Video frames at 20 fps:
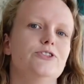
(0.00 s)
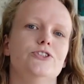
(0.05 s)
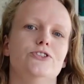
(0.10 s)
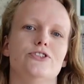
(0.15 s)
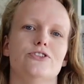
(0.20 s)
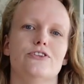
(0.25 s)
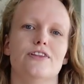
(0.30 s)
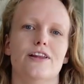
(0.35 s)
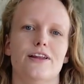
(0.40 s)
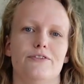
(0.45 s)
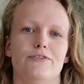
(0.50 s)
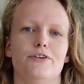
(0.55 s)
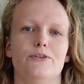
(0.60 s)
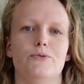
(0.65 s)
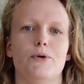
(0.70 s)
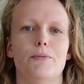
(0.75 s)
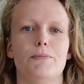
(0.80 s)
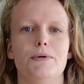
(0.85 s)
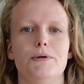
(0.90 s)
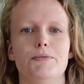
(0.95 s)
you just love it
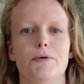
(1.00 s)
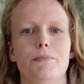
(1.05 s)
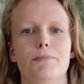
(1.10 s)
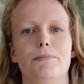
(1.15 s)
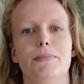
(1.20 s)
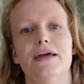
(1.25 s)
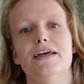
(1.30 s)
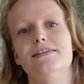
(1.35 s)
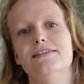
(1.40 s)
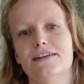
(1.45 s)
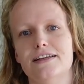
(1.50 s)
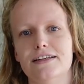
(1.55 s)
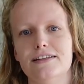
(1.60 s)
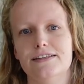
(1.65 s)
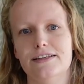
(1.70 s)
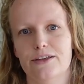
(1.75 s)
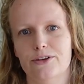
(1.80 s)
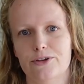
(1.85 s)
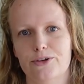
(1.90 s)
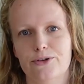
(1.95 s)
when people basically
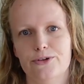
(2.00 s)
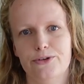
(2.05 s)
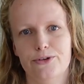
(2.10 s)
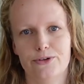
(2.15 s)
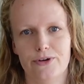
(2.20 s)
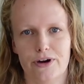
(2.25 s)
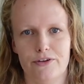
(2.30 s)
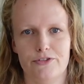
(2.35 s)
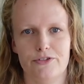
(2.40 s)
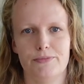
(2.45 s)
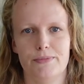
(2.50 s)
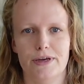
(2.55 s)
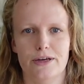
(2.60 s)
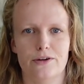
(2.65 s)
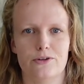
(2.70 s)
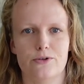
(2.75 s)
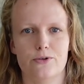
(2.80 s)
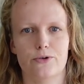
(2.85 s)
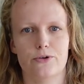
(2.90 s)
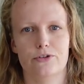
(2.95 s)
tell you you have to
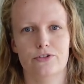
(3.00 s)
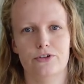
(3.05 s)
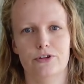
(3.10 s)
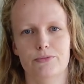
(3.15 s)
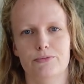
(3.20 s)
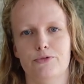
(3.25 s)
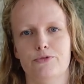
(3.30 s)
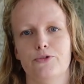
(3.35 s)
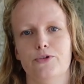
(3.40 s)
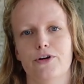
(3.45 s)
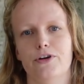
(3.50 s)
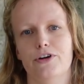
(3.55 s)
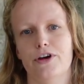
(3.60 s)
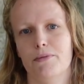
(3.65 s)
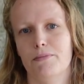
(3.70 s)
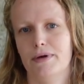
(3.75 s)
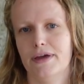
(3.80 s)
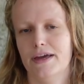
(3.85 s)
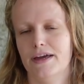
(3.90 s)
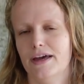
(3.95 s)
make a corset before you
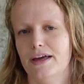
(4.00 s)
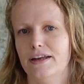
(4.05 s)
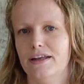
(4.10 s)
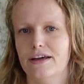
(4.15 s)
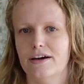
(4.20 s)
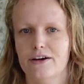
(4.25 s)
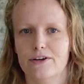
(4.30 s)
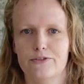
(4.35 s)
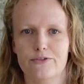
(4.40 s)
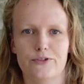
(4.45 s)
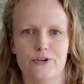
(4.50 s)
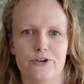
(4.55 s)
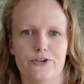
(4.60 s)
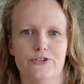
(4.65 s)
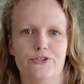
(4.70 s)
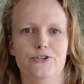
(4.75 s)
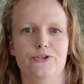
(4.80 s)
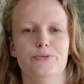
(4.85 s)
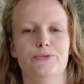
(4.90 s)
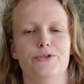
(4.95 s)
can make any kind of
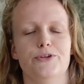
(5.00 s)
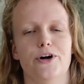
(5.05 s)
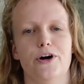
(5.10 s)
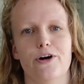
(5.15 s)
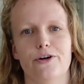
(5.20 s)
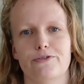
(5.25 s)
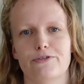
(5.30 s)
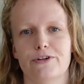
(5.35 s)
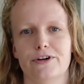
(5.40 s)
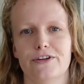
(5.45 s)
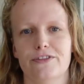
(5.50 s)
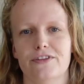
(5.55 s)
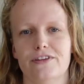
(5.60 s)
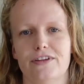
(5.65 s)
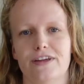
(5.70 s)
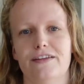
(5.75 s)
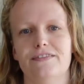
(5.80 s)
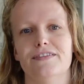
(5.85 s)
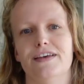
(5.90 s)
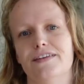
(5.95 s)
costume to go over it,
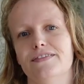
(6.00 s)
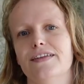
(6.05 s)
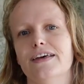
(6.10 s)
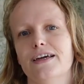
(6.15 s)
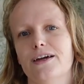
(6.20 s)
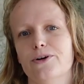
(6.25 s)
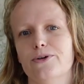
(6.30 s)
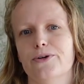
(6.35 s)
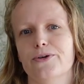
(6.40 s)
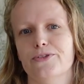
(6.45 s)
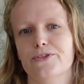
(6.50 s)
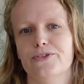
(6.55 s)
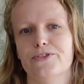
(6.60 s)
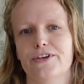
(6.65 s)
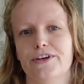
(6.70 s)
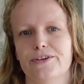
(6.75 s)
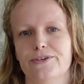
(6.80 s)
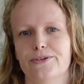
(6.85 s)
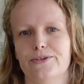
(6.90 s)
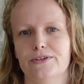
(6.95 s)
and then they go on to
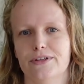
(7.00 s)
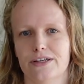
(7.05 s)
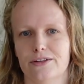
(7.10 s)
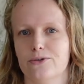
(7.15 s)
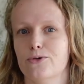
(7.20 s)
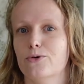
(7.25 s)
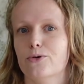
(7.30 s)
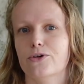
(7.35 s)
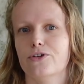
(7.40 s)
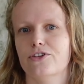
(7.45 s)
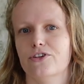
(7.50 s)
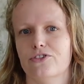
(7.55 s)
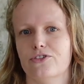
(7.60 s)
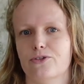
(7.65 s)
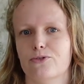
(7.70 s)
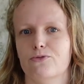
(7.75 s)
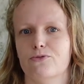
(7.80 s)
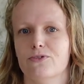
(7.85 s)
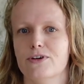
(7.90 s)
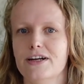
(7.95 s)
tell you that corsets
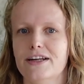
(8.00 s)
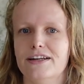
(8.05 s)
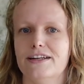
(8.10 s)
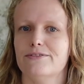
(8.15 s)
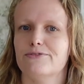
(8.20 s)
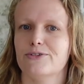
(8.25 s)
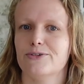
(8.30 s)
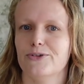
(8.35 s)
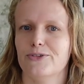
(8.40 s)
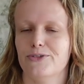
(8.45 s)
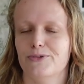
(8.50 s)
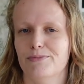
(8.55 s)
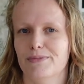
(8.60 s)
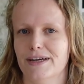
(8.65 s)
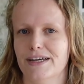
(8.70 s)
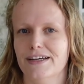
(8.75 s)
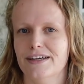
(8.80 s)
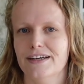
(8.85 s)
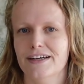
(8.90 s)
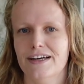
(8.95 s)
are really difficult to
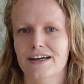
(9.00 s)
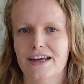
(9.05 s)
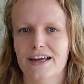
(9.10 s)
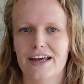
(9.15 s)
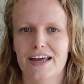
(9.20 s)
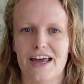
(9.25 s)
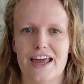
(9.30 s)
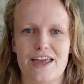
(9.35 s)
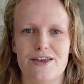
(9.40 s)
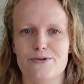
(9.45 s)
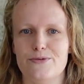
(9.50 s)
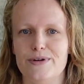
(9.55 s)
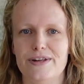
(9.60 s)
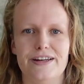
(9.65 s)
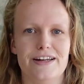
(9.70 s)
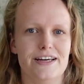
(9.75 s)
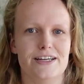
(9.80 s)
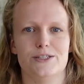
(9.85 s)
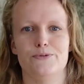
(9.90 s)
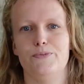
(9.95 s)
make and you
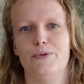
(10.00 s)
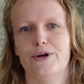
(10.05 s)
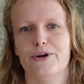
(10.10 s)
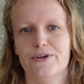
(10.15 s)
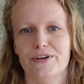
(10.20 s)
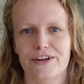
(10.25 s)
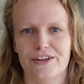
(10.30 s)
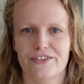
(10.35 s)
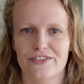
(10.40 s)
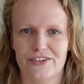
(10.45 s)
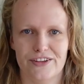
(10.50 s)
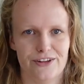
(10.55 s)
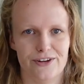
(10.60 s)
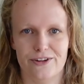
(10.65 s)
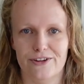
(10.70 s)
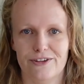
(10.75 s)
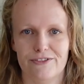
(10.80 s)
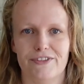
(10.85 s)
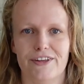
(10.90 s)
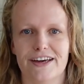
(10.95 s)
need experience and
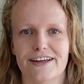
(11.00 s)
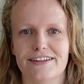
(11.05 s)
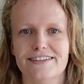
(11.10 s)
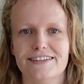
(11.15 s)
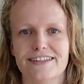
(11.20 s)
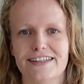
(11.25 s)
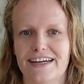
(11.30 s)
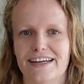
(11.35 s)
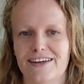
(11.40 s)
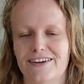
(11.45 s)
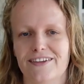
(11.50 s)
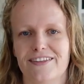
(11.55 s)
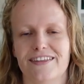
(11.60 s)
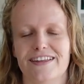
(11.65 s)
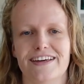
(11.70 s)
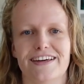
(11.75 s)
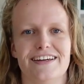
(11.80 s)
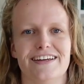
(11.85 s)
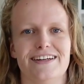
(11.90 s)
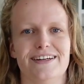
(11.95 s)
all of that, and you
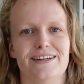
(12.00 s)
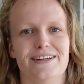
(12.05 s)
think,